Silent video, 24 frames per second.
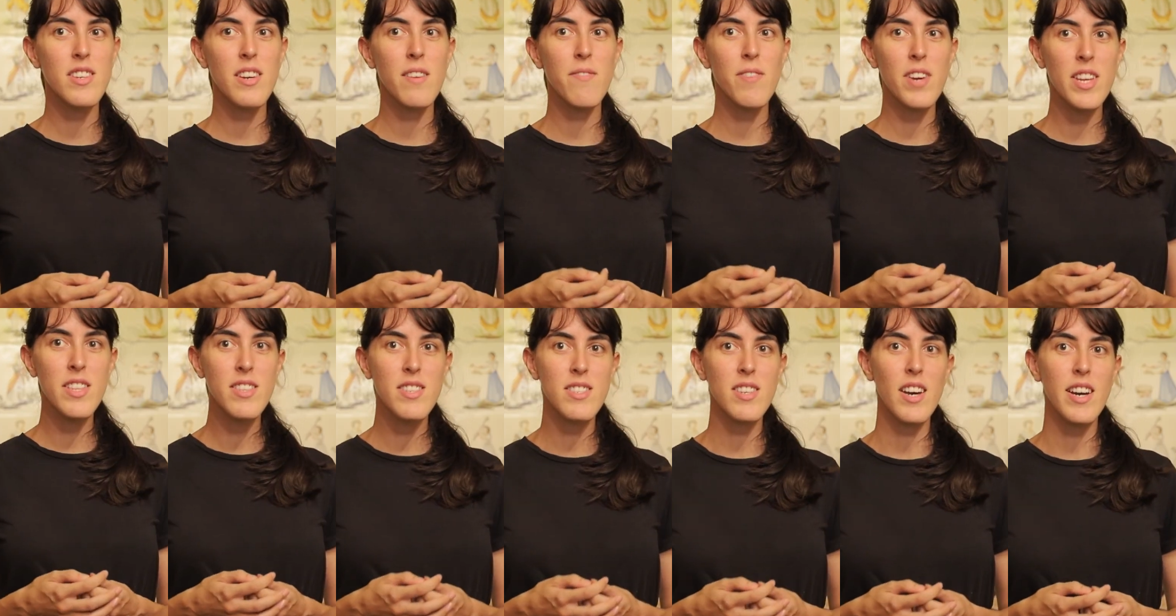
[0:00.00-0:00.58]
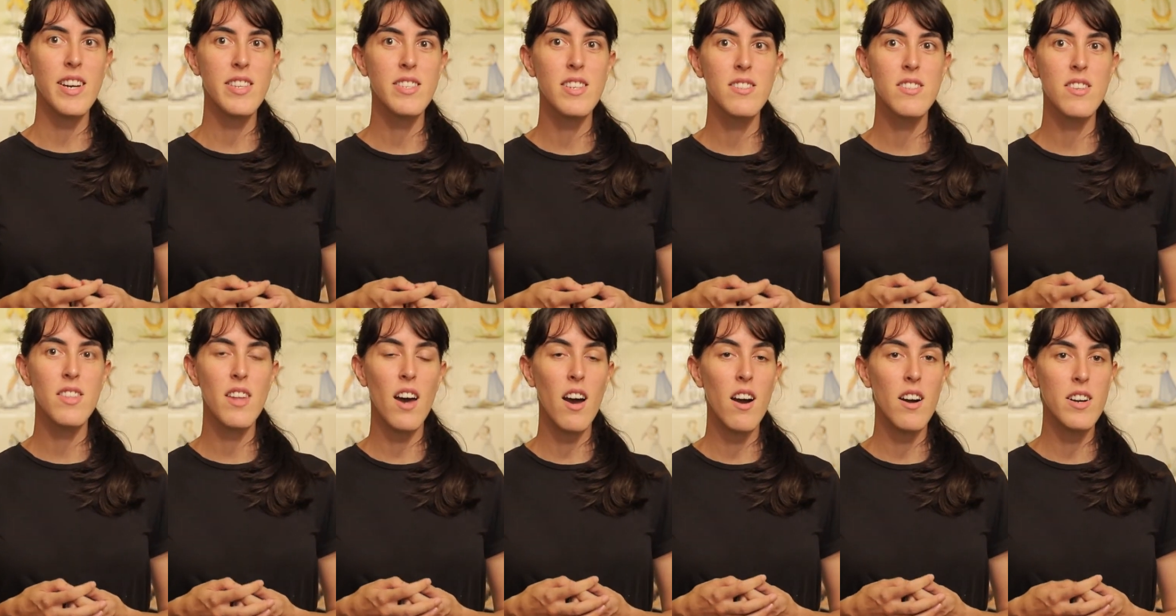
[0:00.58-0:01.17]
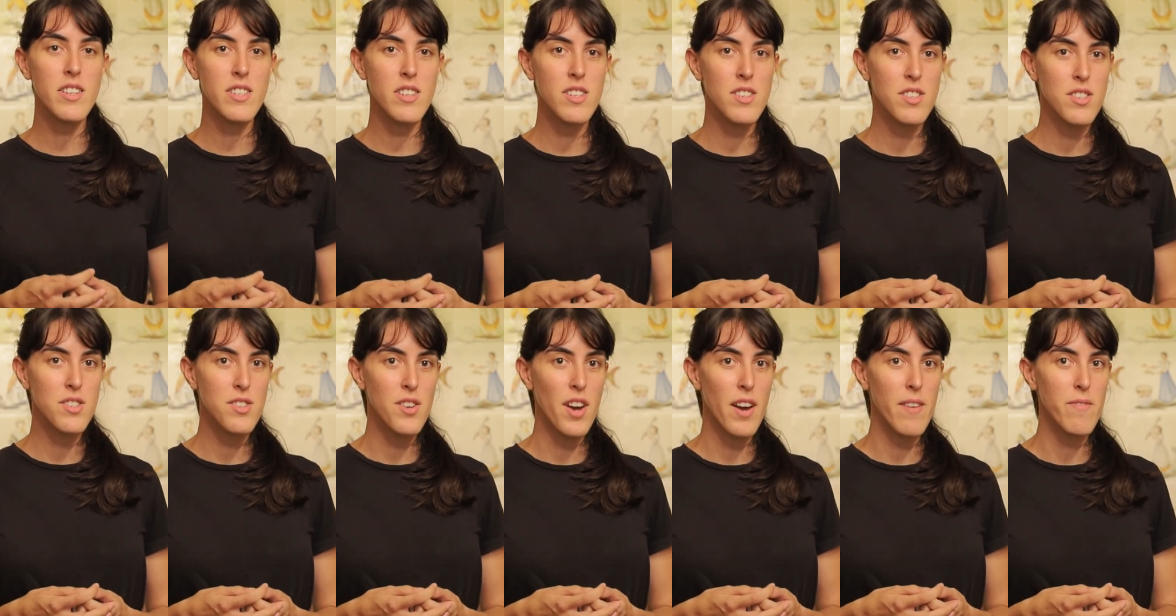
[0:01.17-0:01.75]
give insight into the
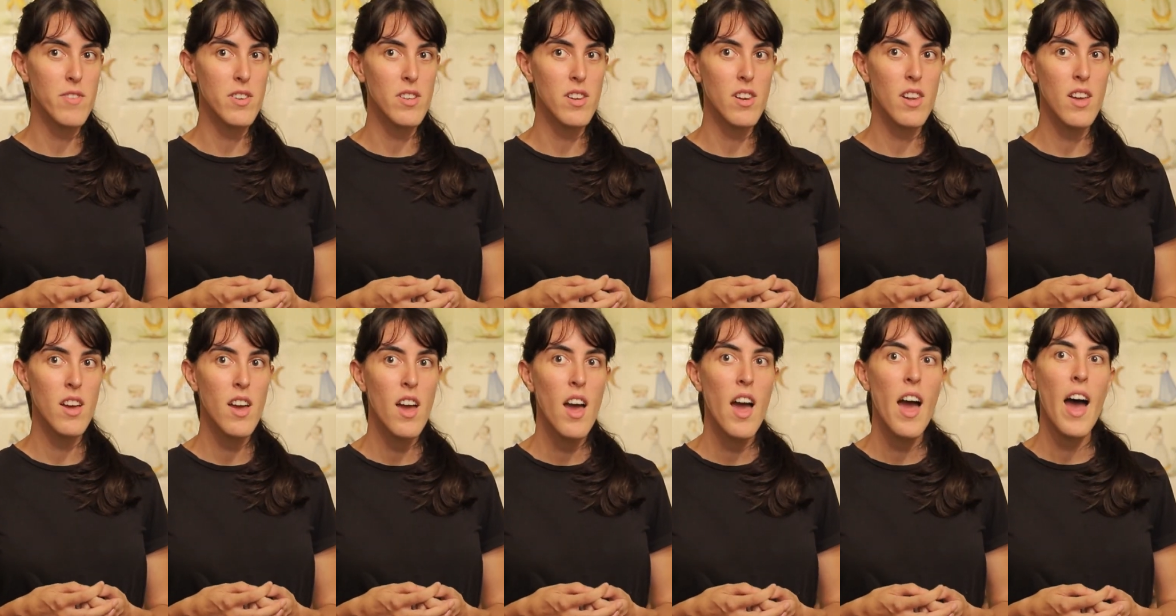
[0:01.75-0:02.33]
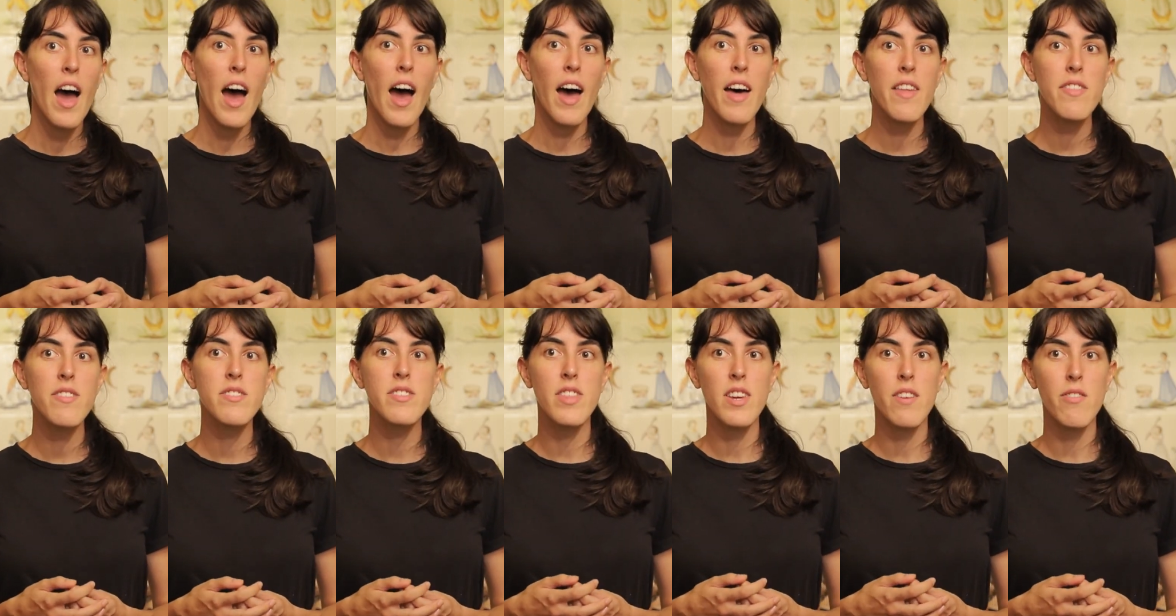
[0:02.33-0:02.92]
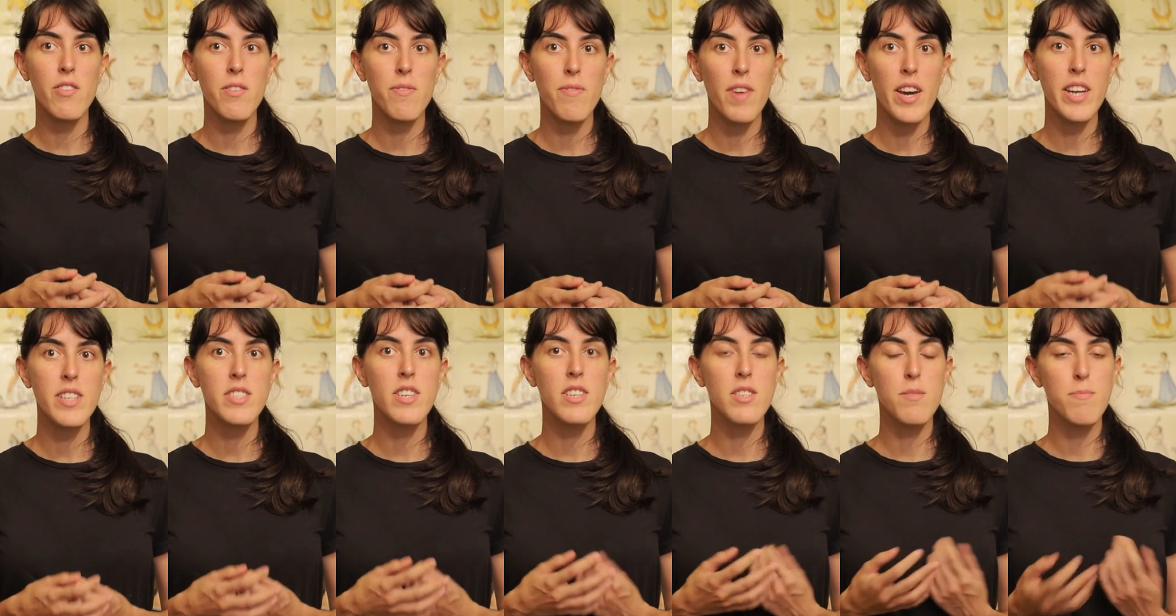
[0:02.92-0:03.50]
artist's travel, and they
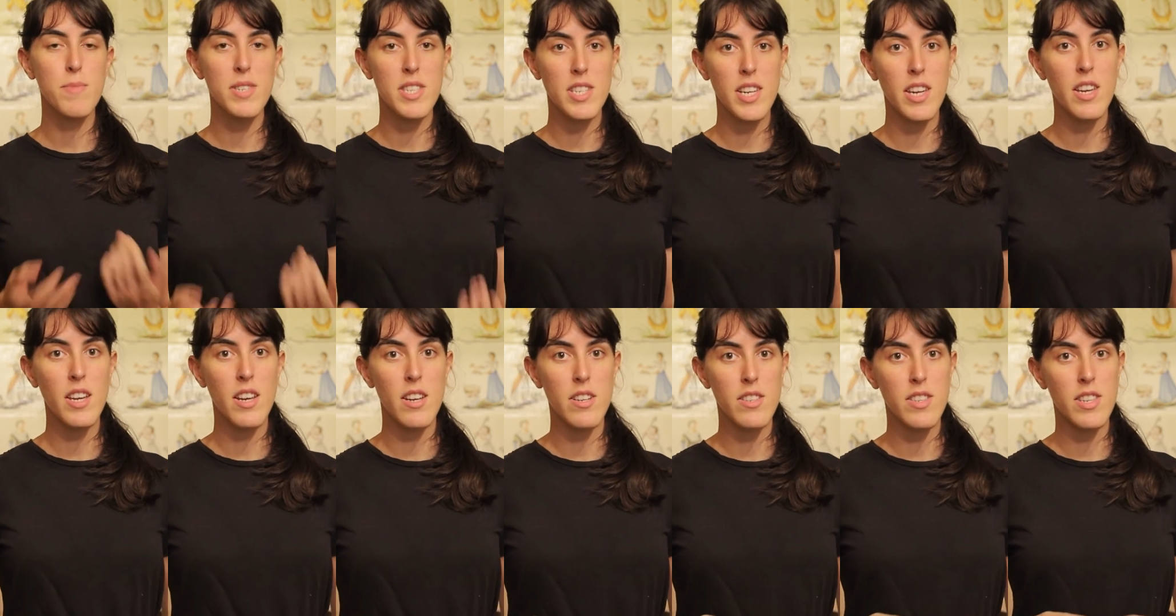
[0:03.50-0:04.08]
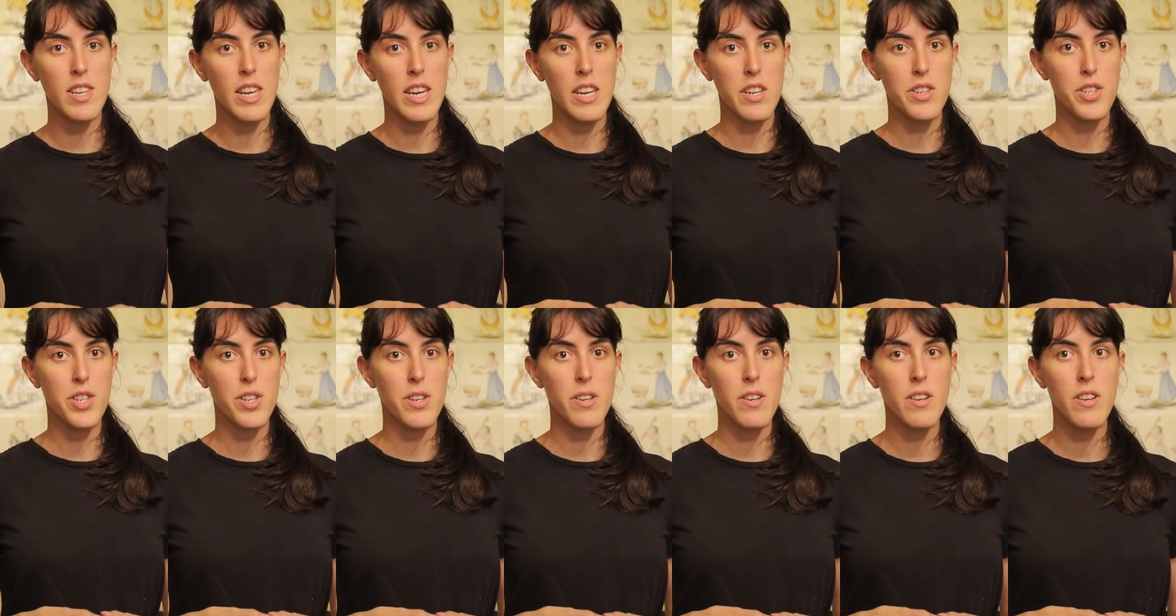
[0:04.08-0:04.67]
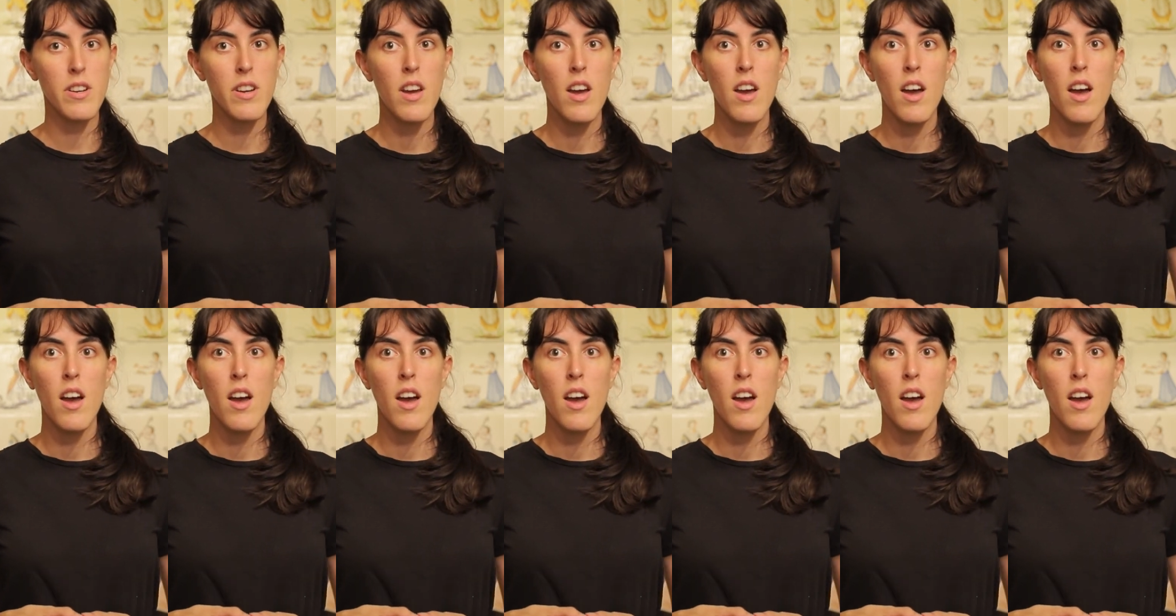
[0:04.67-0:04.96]
reflect his meticulous nature.